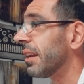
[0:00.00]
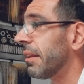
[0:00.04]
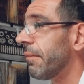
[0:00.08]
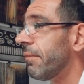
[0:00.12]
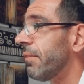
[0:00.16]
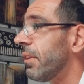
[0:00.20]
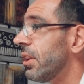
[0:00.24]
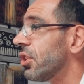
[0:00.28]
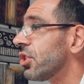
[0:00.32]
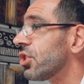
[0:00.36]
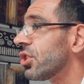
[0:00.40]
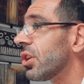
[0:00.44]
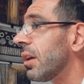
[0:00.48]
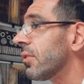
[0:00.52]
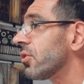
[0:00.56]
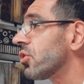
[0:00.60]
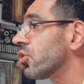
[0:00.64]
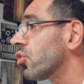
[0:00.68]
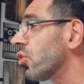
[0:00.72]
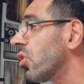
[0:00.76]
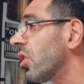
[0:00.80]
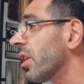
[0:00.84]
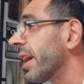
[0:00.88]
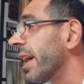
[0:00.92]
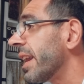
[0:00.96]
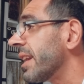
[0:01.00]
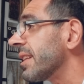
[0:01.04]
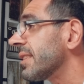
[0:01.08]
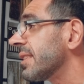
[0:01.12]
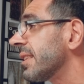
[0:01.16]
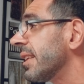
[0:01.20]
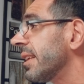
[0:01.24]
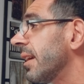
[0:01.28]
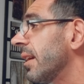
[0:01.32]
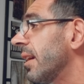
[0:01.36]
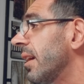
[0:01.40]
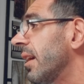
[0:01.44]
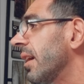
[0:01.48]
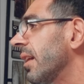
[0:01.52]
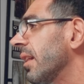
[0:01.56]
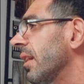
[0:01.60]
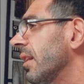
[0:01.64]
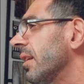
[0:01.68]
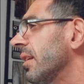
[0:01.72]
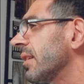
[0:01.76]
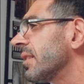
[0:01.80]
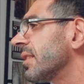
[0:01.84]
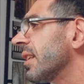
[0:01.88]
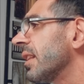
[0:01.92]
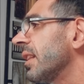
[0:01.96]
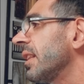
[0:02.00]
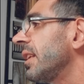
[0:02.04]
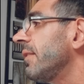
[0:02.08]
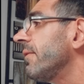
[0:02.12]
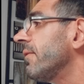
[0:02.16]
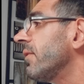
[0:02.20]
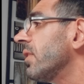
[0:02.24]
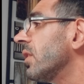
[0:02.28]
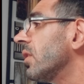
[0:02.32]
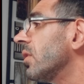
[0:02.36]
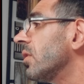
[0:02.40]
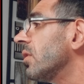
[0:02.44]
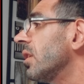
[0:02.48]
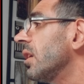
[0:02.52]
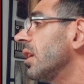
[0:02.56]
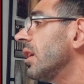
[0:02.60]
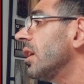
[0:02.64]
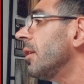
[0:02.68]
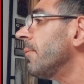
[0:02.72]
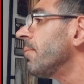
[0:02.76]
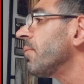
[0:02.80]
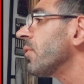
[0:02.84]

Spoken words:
and it finished off strong at Salineville,